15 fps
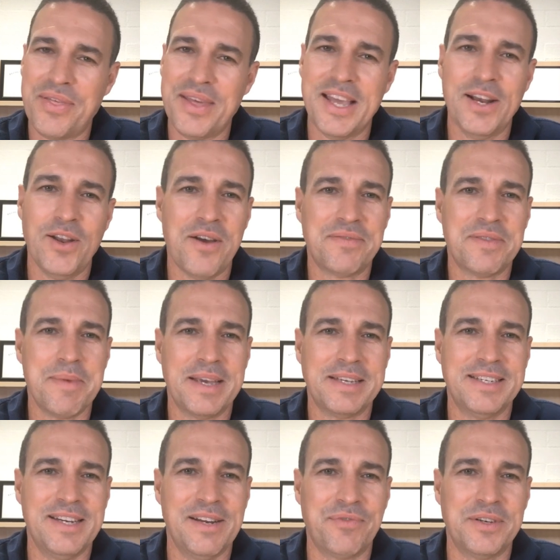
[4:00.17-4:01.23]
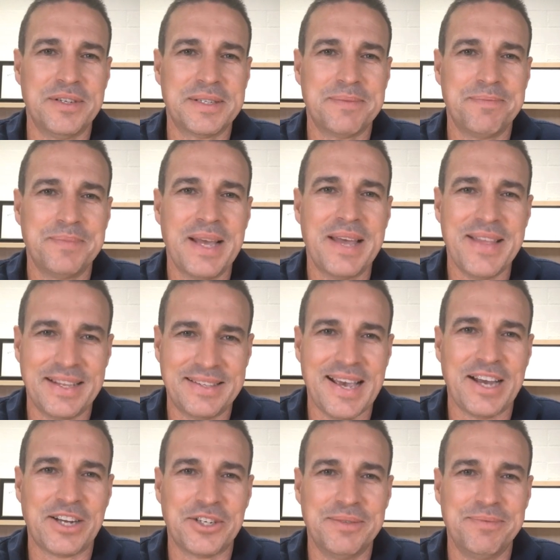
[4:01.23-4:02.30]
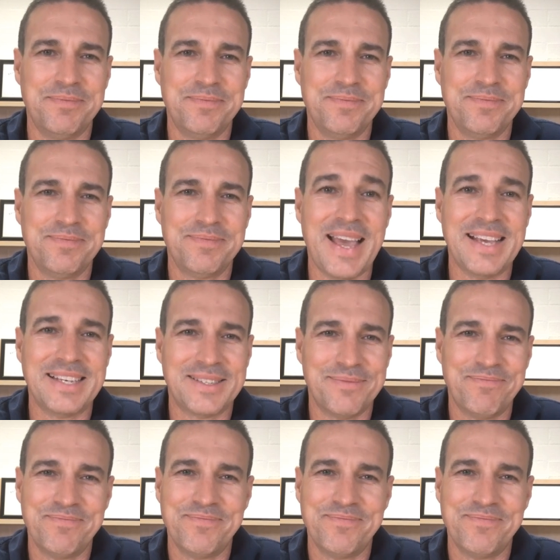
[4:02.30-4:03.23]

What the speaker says: thing in life that makes a difference, and that's action. Thanks.